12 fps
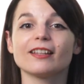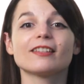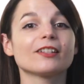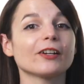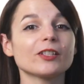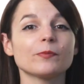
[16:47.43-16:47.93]
and
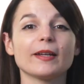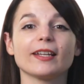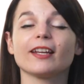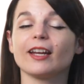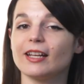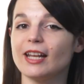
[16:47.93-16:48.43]
starts
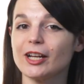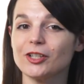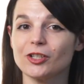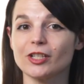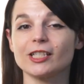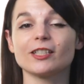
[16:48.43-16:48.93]
making
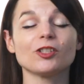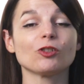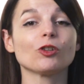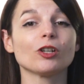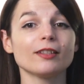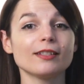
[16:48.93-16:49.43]
connections that
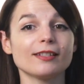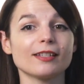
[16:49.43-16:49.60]
you couldn't